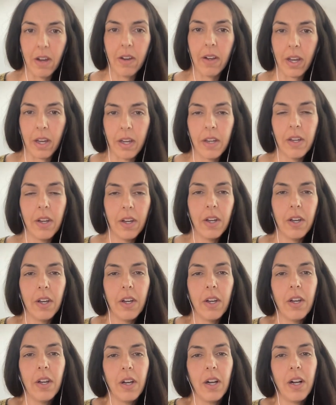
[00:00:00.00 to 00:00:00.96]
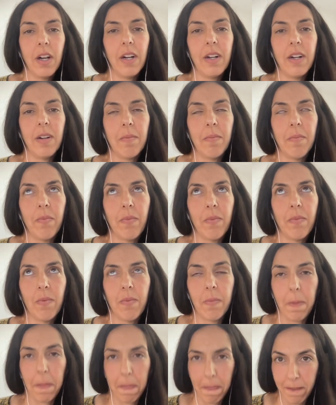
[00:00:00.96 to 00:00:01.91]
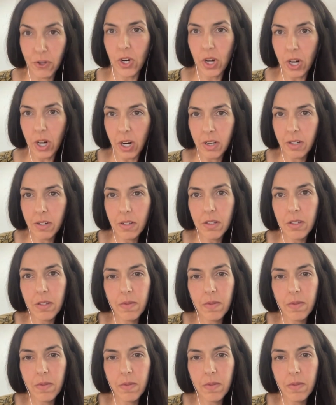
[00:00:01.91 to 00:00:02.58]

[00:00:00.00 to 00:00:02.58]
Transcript: Okay. Let's say early on, yeah, um, like a launch. Sure.